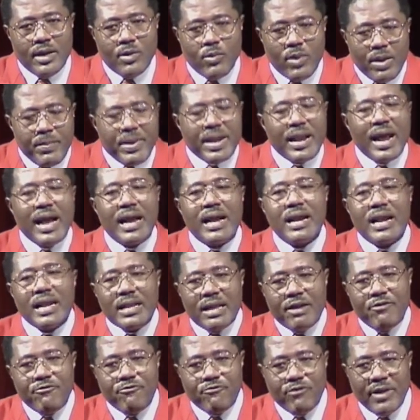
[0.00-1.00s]
Women had great
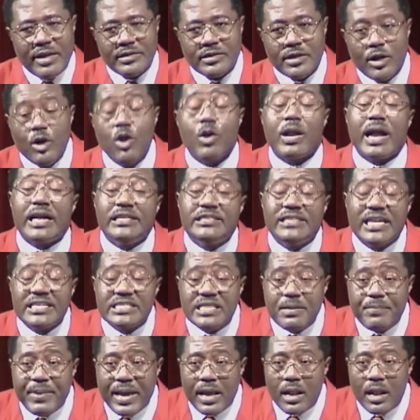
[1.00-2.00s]
influence. Look at
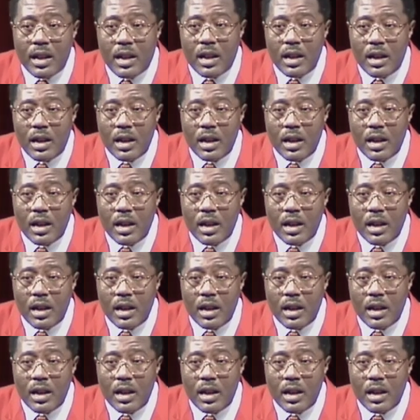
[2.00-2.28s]
Jezebel.